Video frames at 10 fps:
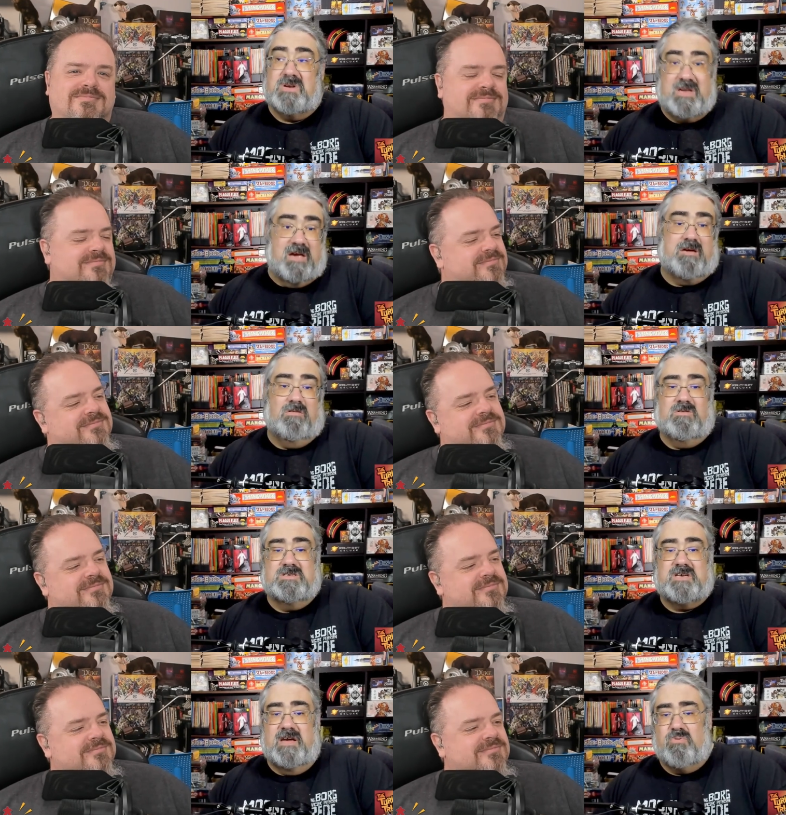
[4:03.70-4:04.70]
Speaker 1: particular
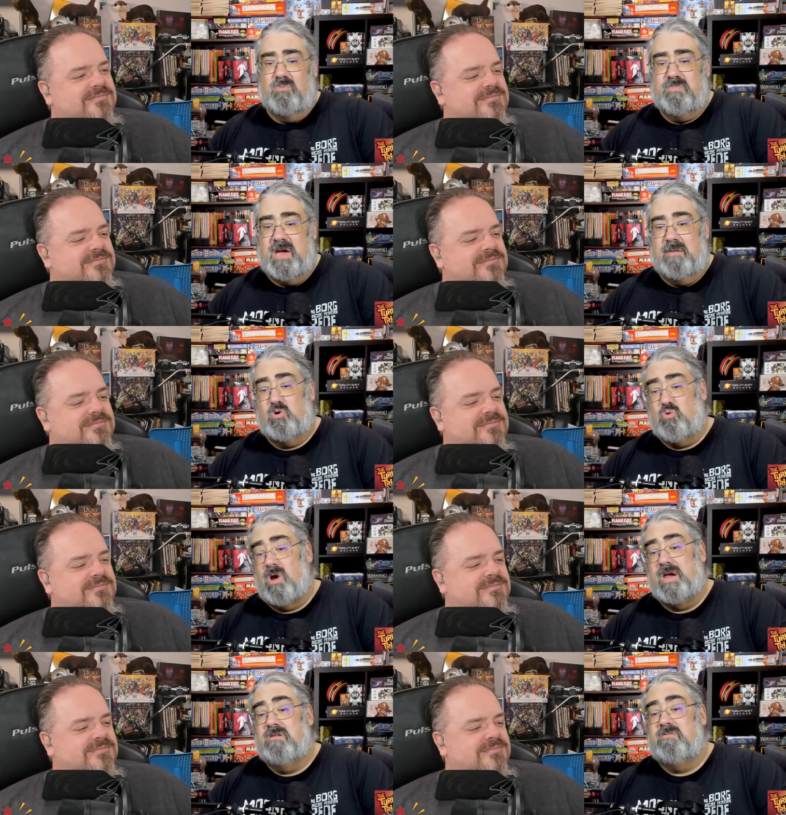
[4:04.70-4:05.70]
escape room game
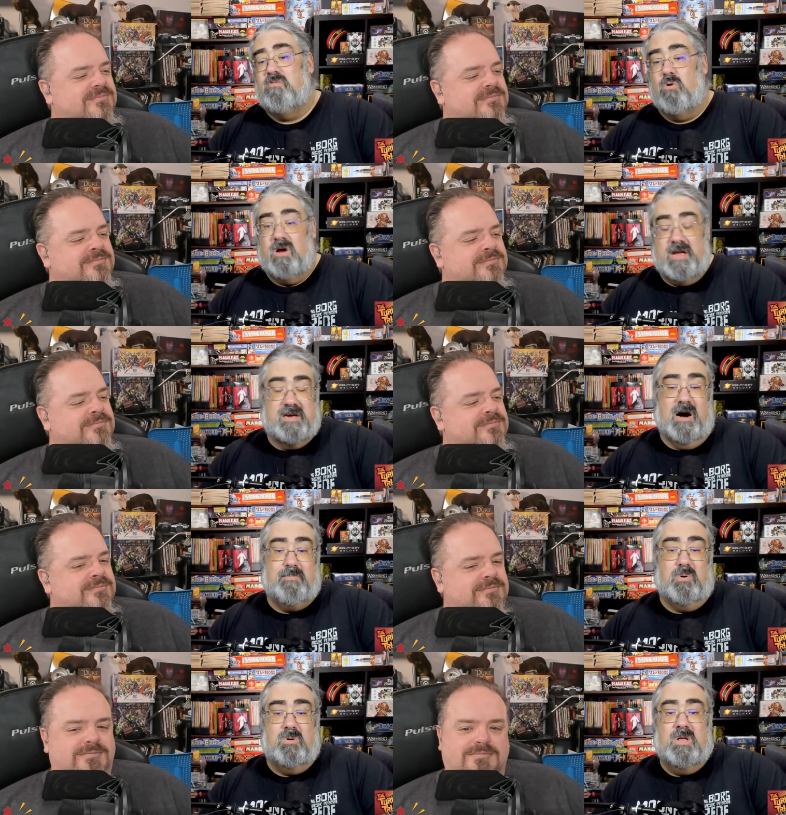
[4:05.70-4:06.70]
great for a
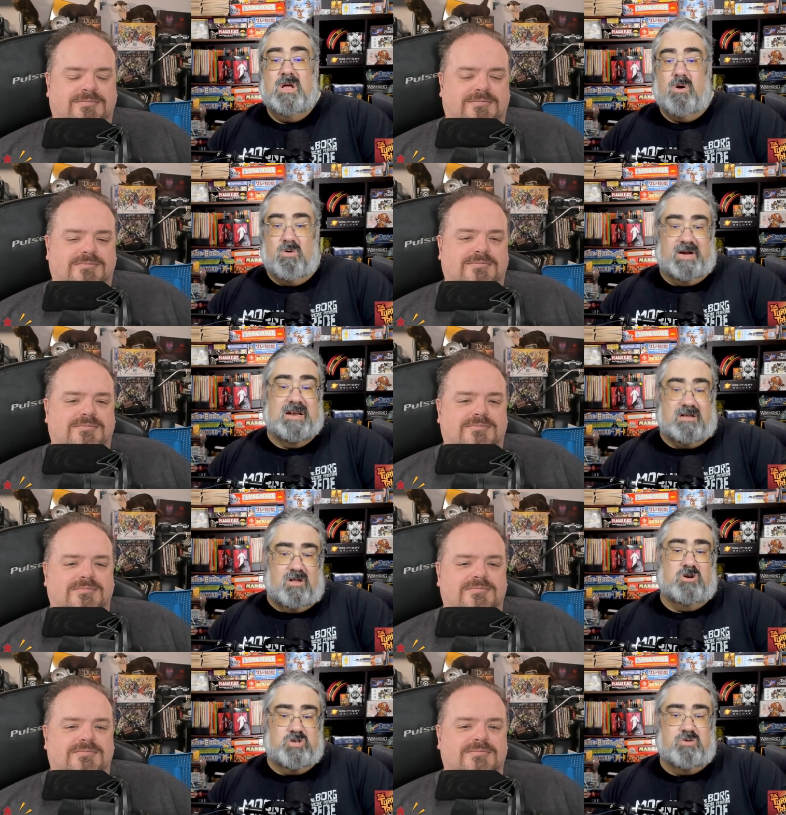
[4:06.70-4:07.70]
couple or again a
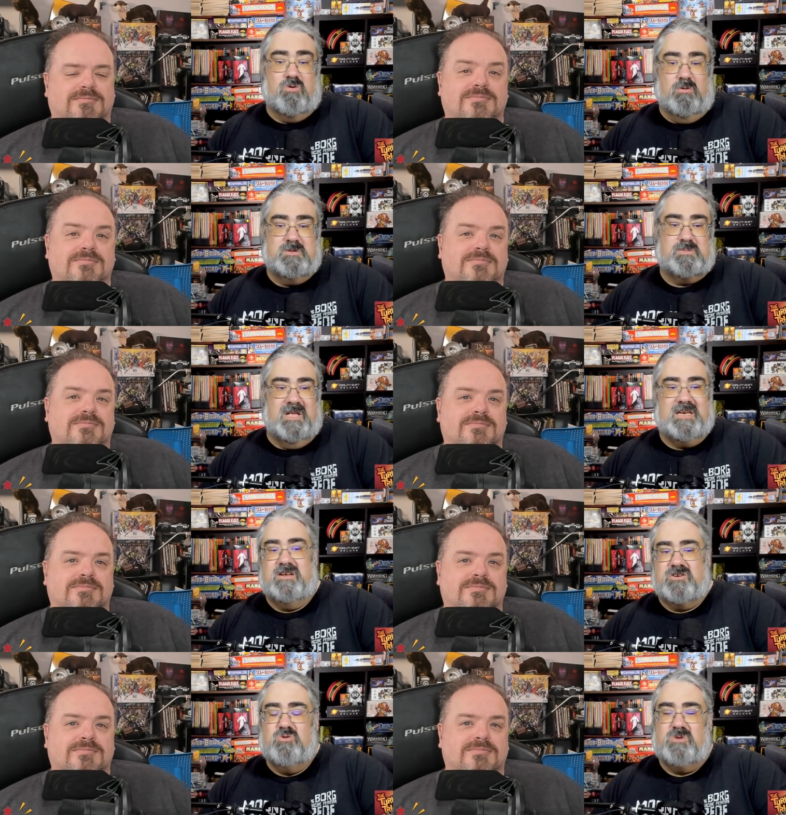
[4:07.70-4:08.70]
larger group split into
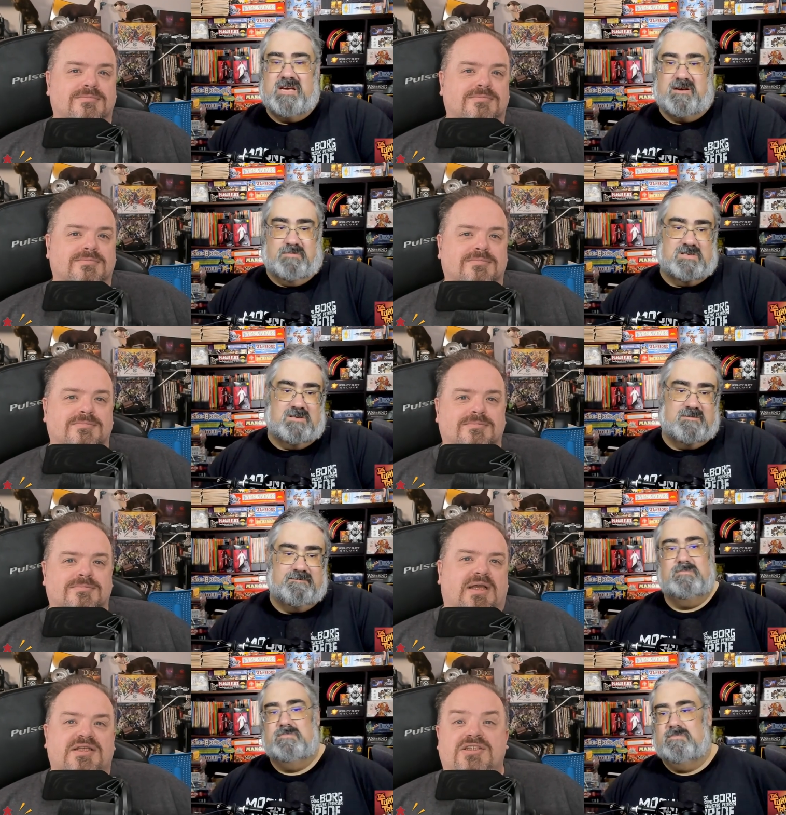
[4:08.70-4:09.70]
two teams.
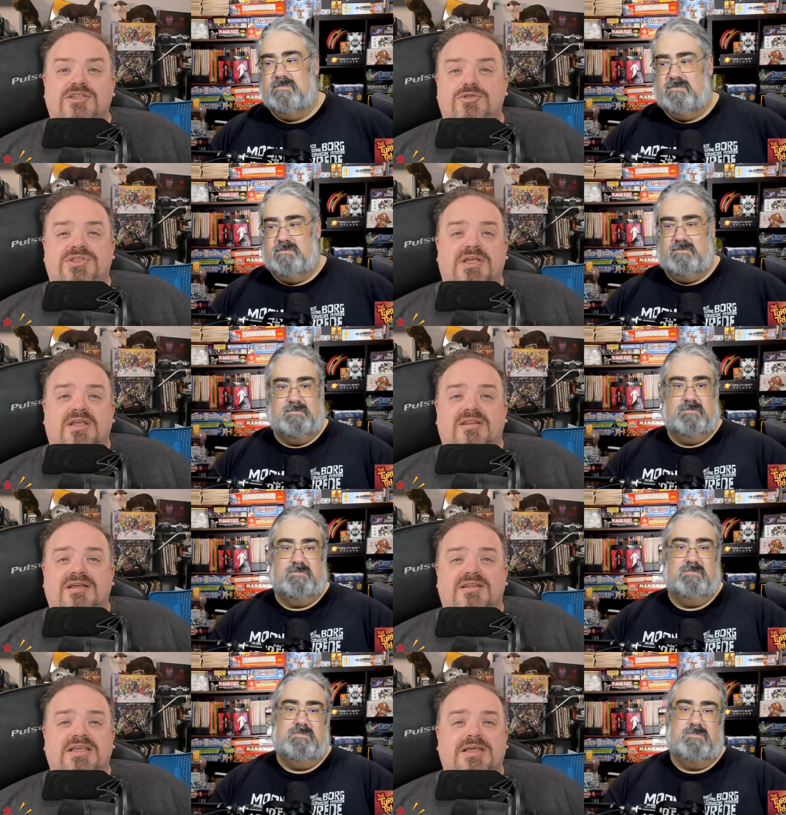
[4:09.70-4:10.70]
It's
Speaker 2: interesting that
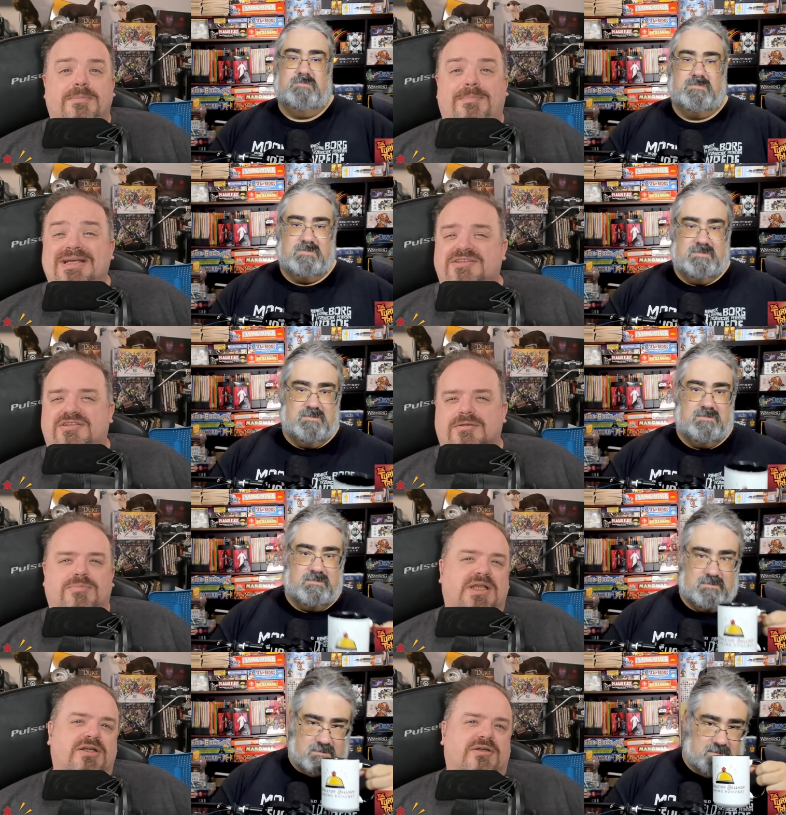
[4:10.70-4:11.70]
the best
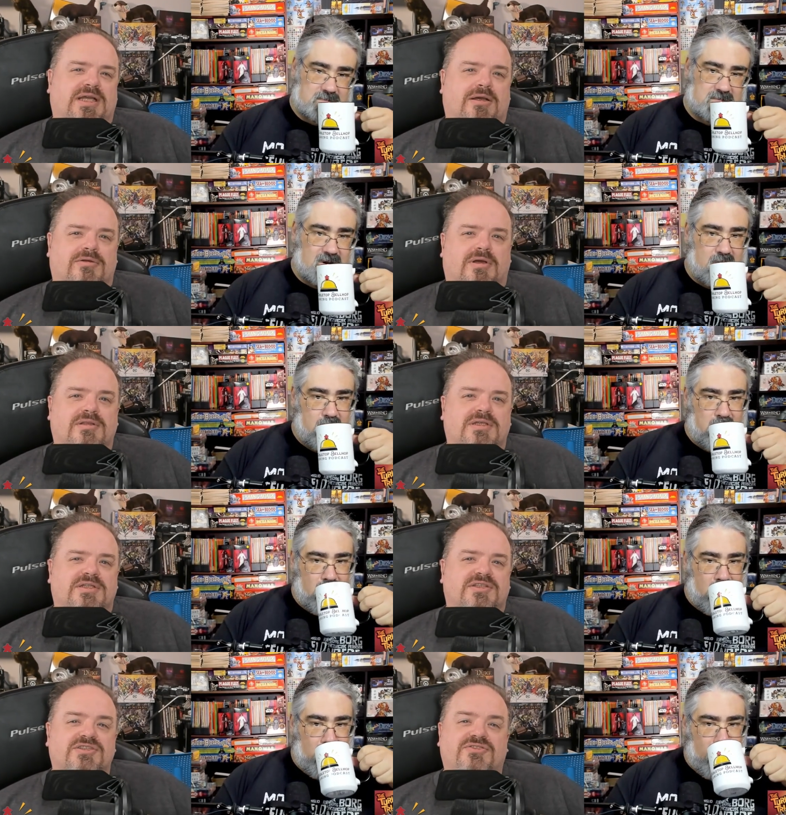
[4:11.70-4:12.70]
player count on these
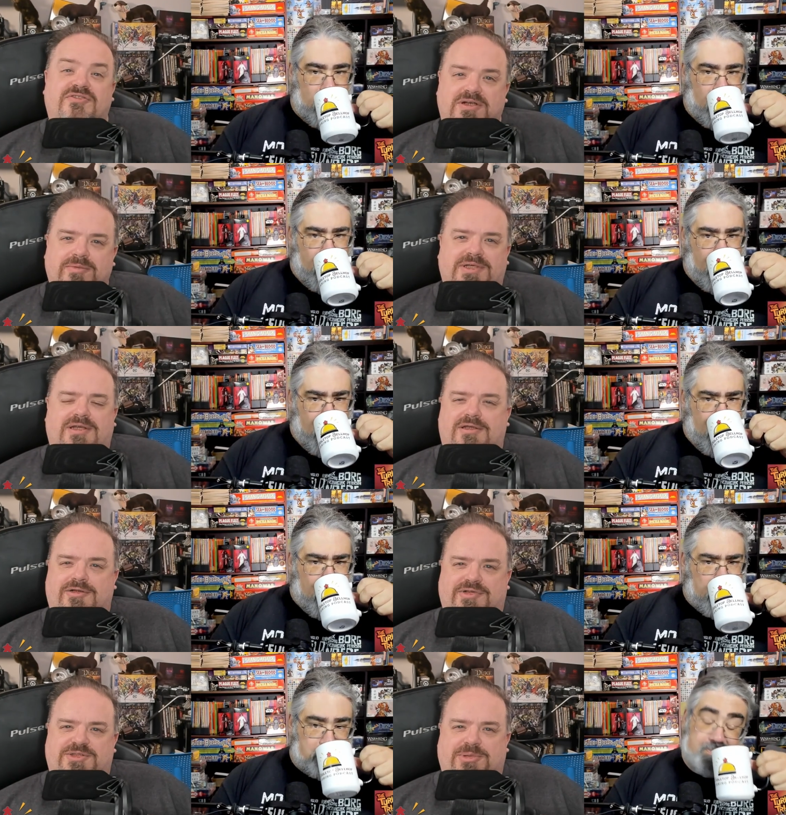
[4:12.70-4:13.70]
has varied in your mm-hmm.
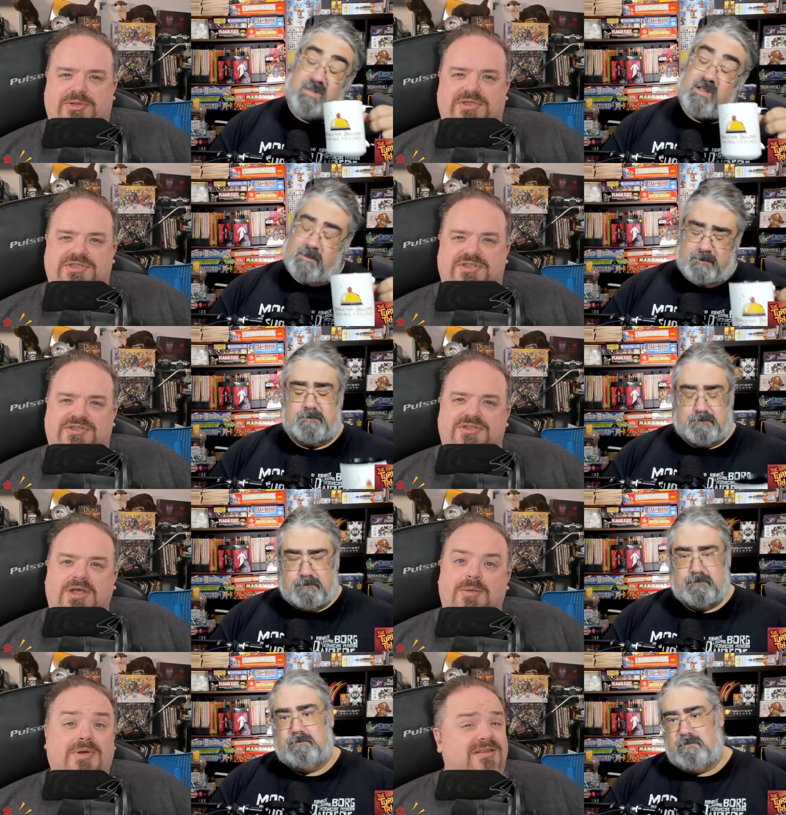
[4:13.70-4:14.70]
experiences, mm.
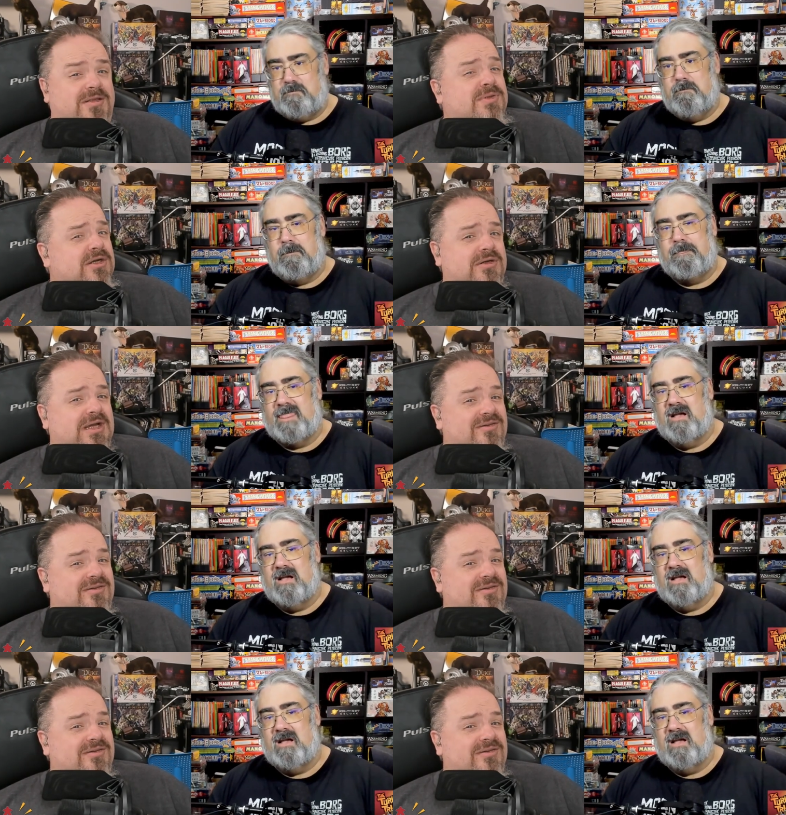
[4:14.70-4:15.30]
but the player count